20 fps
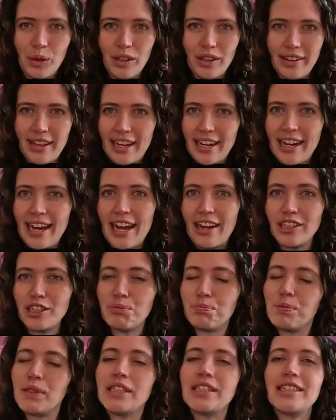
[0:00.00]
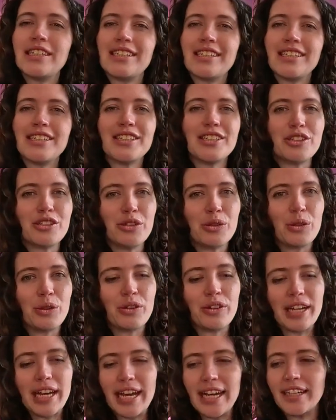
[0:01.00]
that allows businesses to
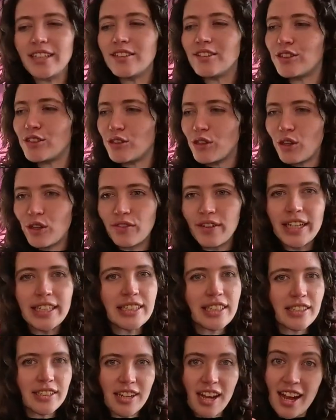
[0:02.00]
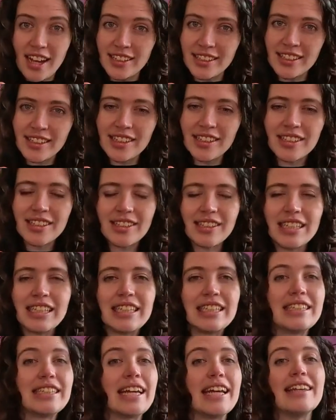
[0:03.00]
create surveys and tasks,
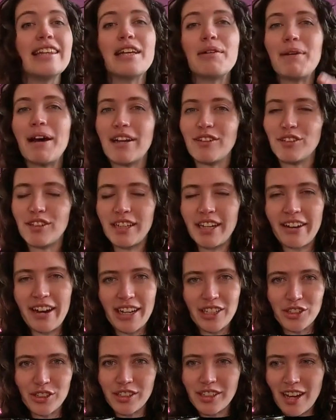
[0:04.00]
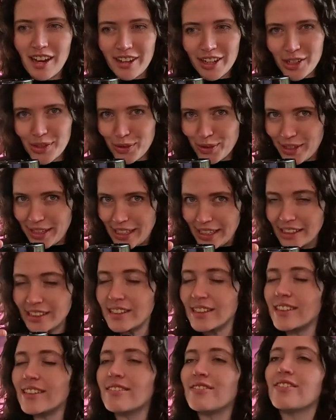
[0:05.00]
send them out to their actual target
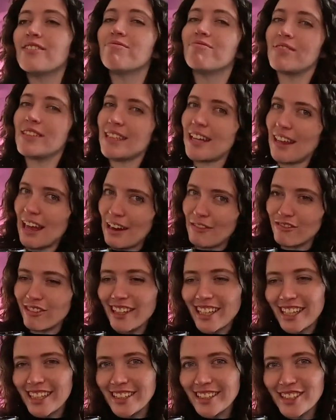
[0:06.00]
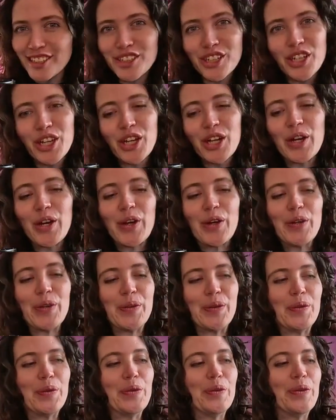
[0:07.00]
audience, South Africans,
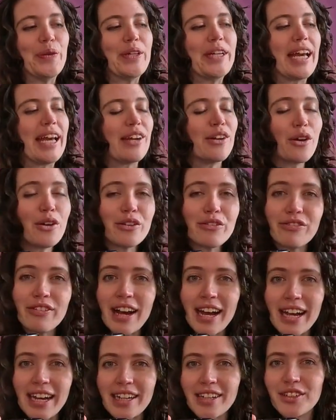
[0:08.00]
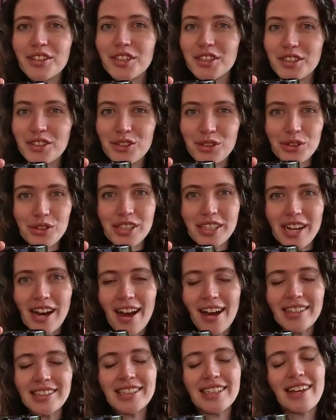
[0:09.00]
who get notified, do the
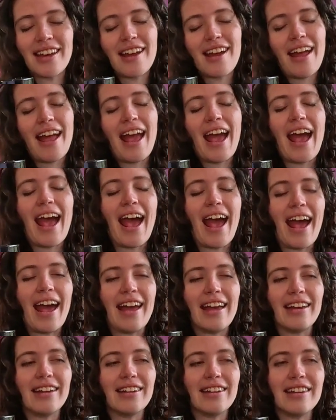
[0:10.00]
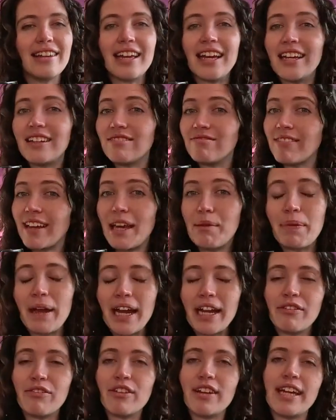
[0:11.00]
task, and then get
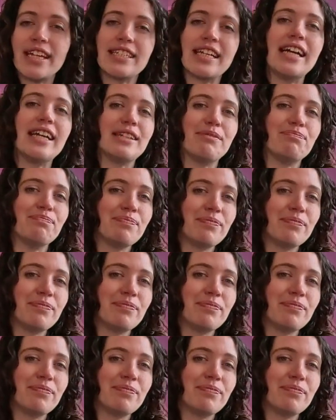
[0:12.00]
paid for their time.